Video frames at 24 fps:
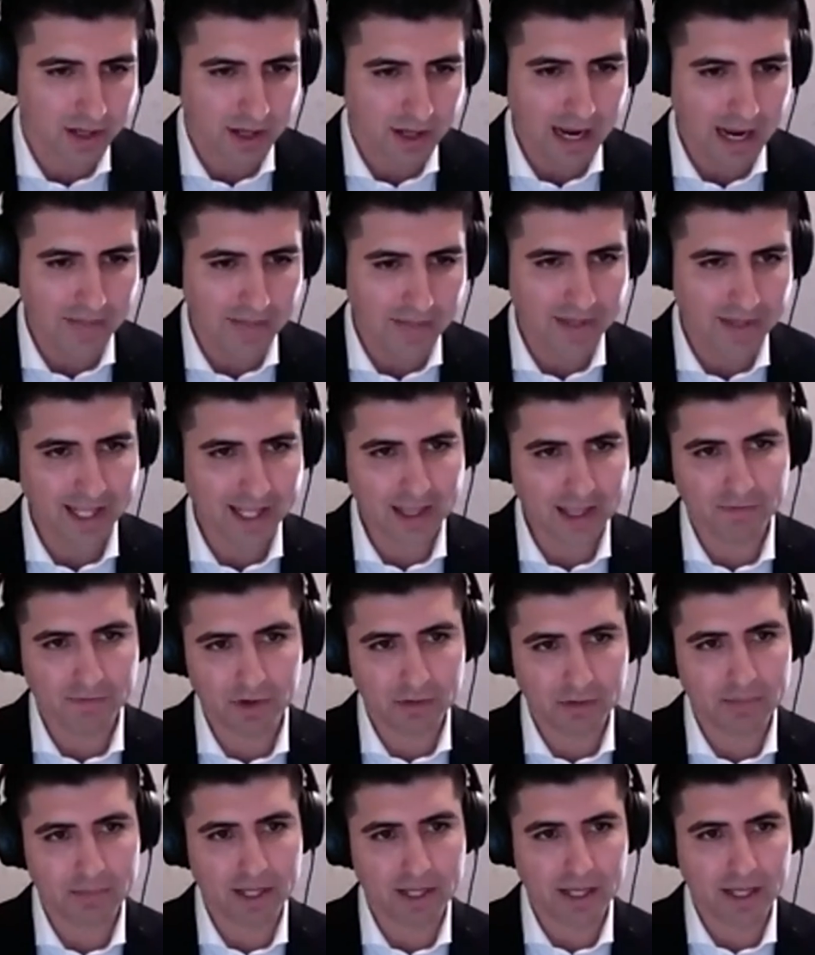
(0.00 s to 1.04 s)
I think at the
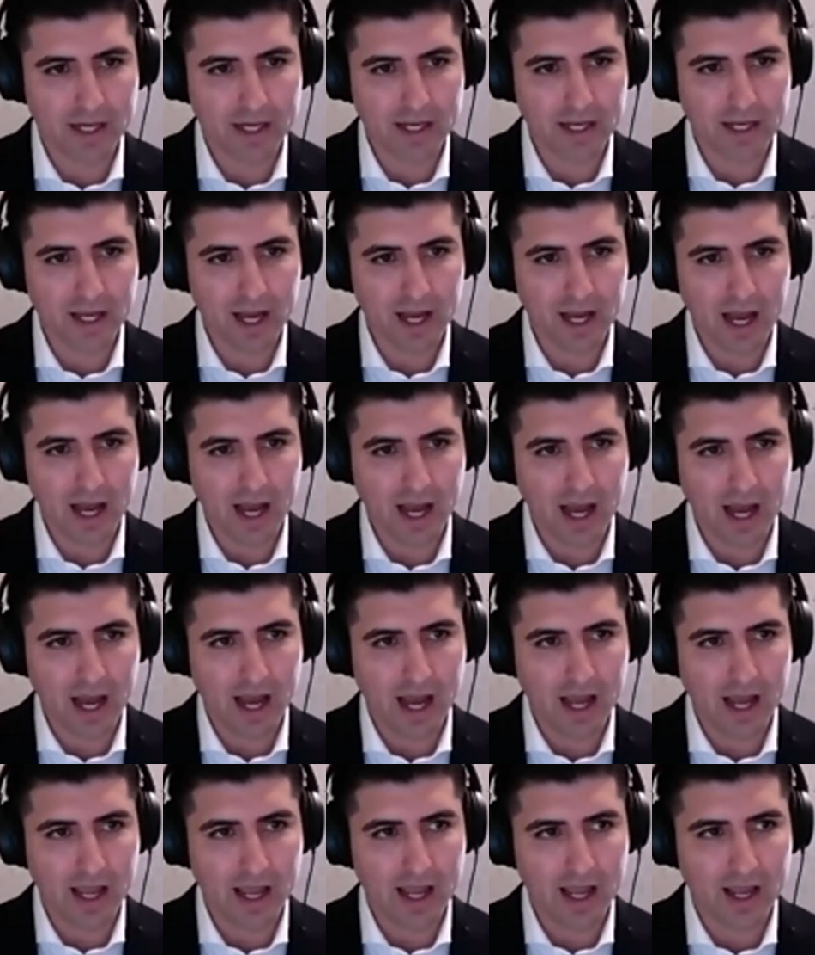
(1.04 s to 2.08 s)
very beginning,
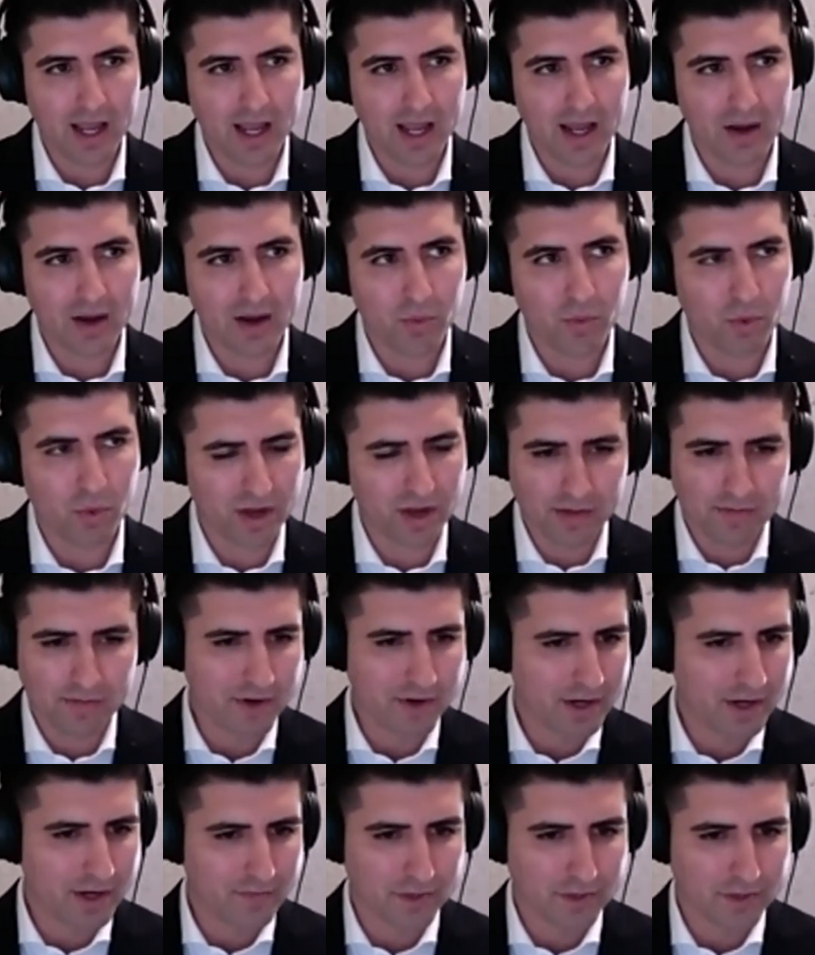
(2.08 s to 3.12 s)
I one of the
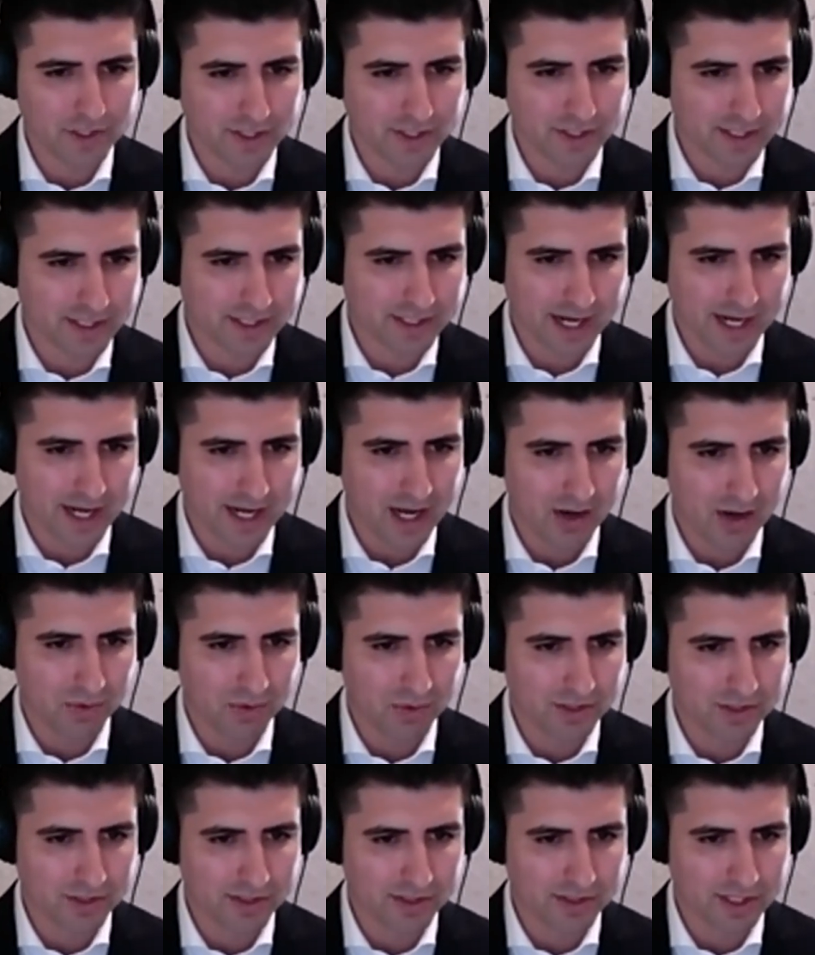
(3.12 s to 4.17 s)
very first things that I got
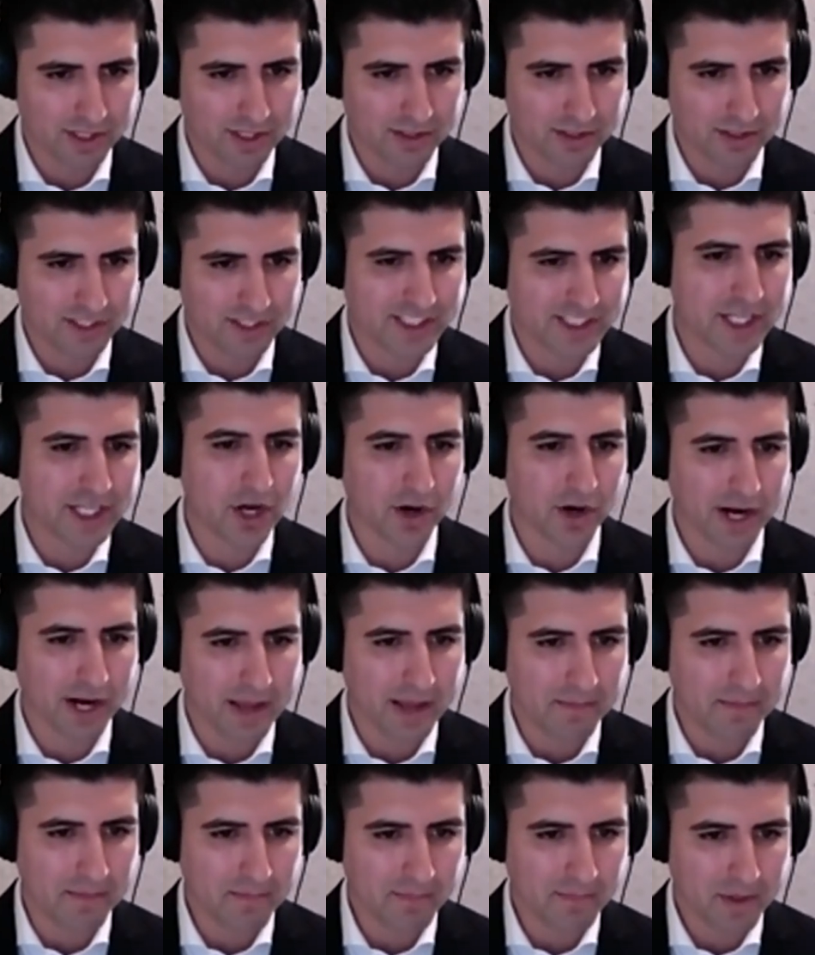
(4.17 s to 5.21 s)
was uh,
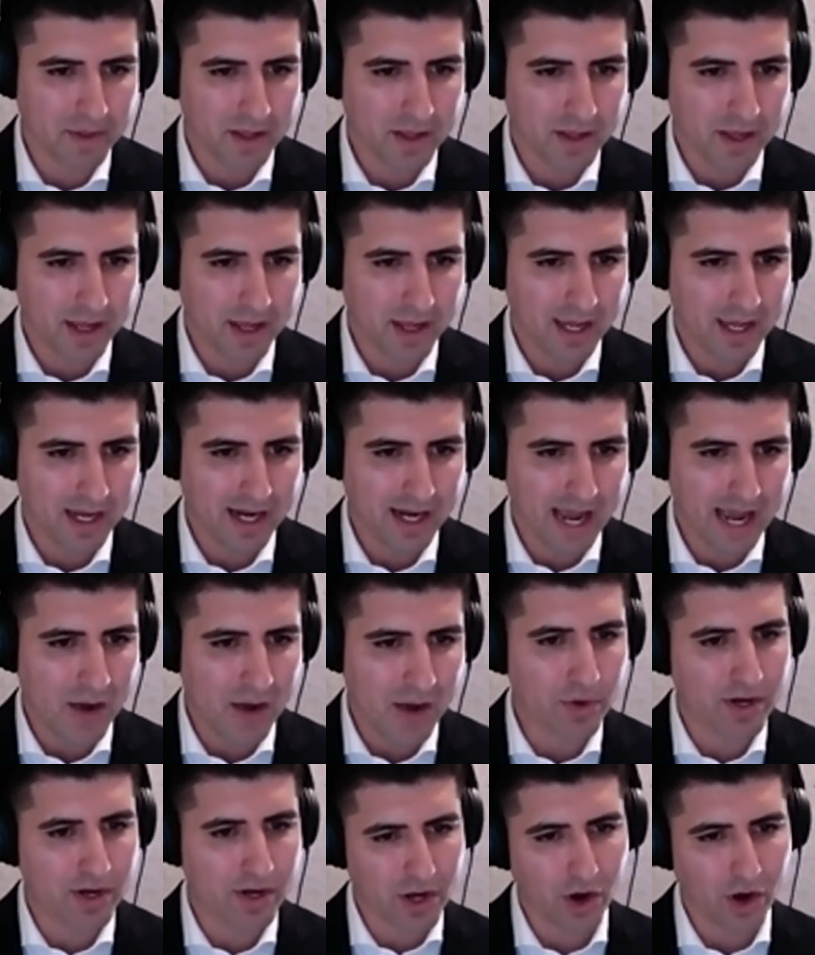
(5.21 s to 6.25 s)
CRM, and I
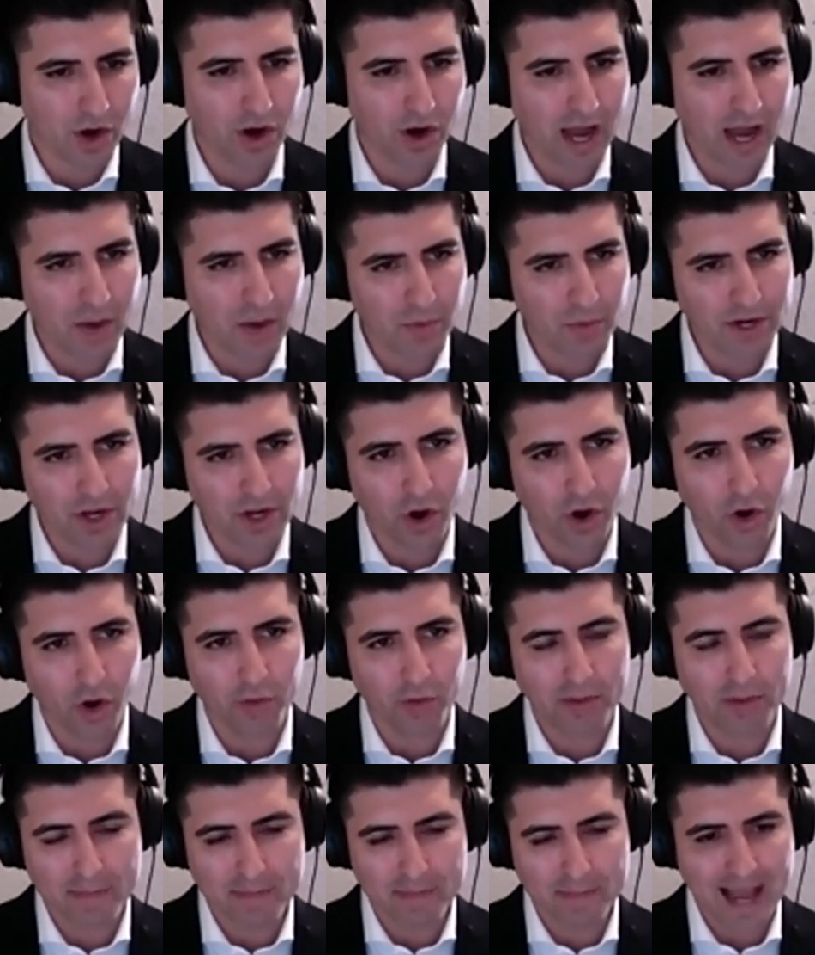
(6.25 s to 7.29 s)
would call I would call
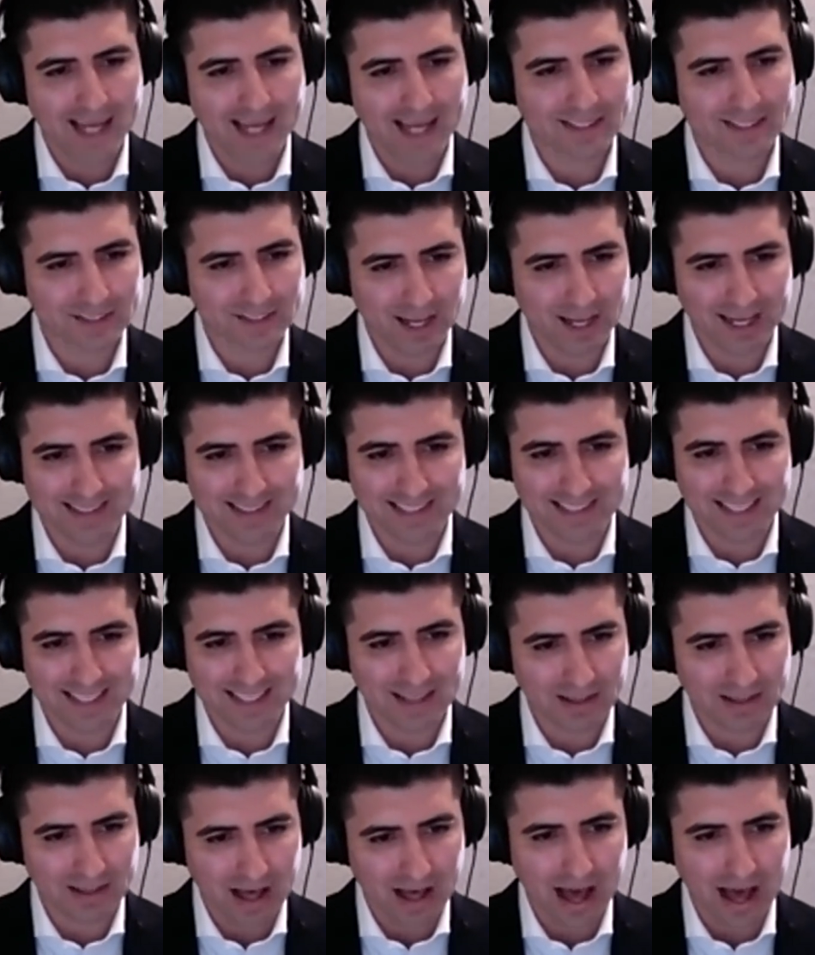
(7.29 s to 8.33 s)
my past clients a
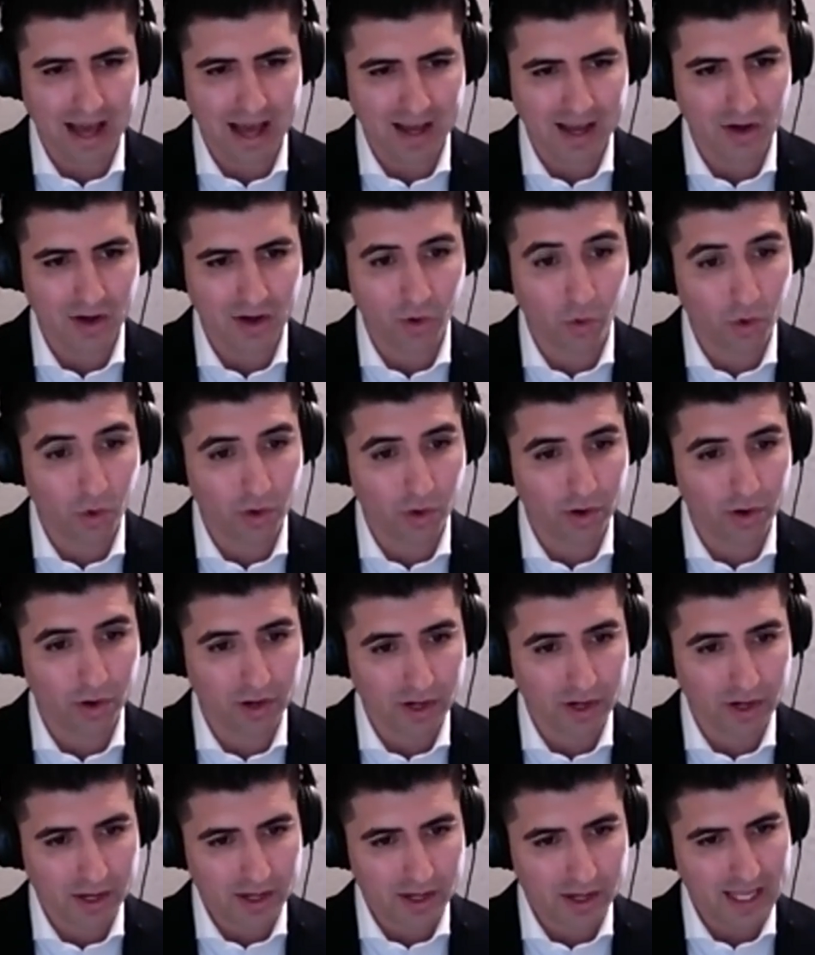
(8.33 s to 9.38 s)
lot, or
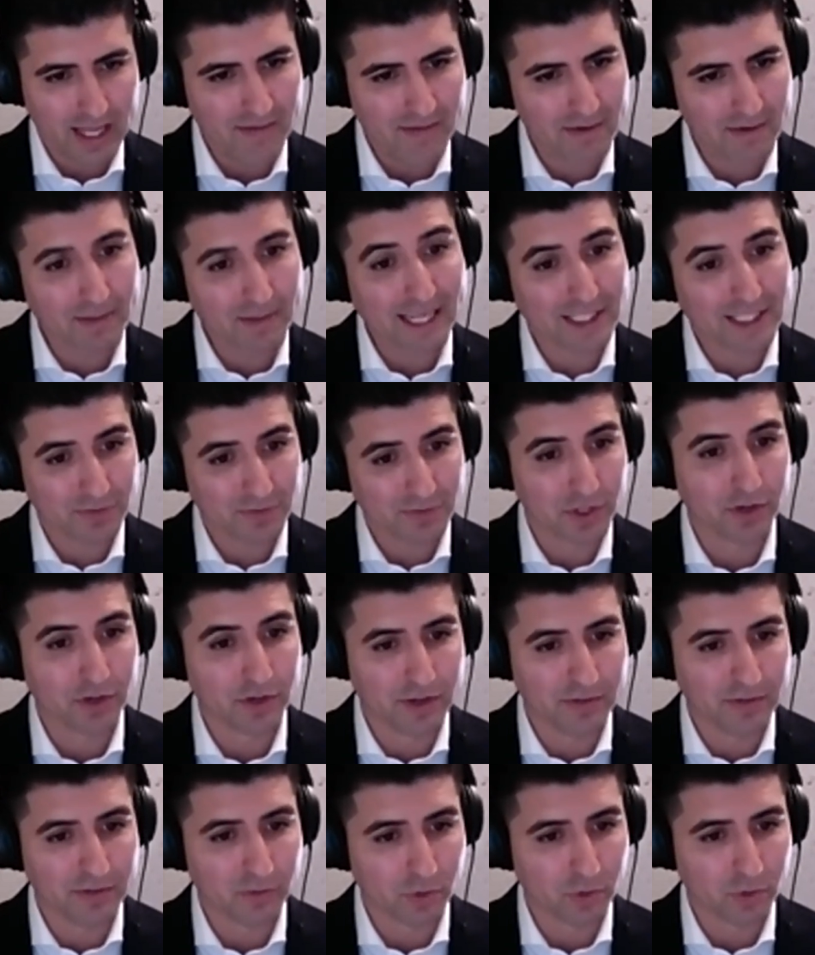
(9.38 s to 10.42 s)
even my sphere of
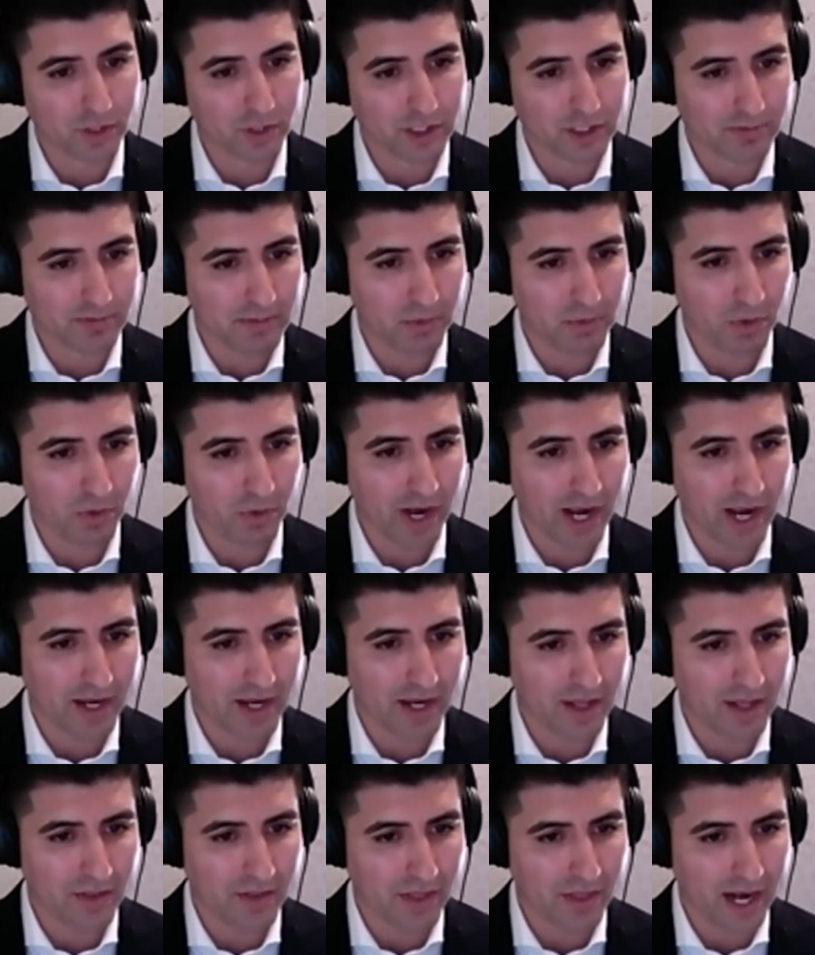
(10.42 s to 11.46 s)
influence, people that
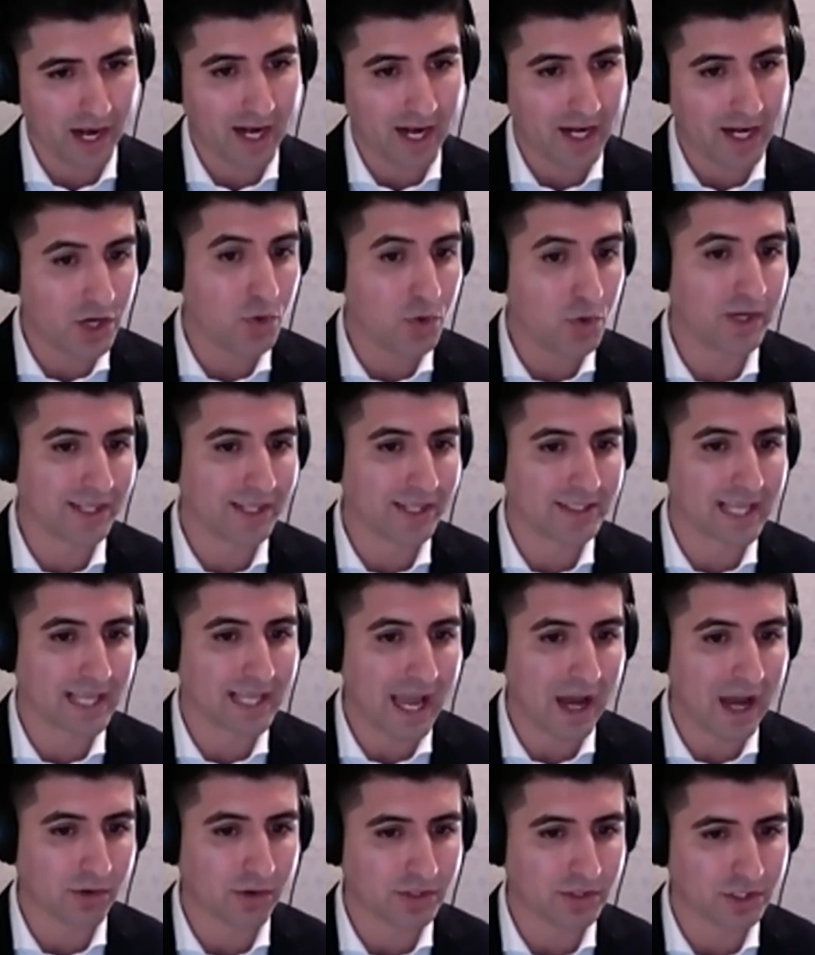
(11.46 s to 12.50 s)
I that I knew in
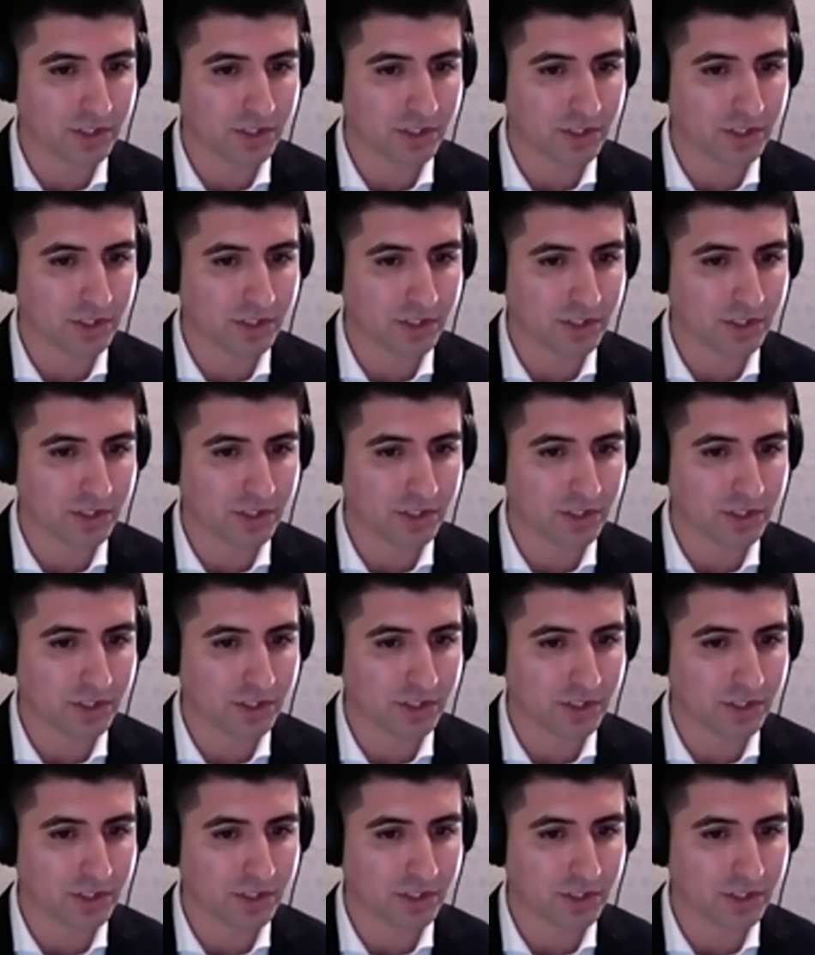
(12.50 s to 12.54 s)
town.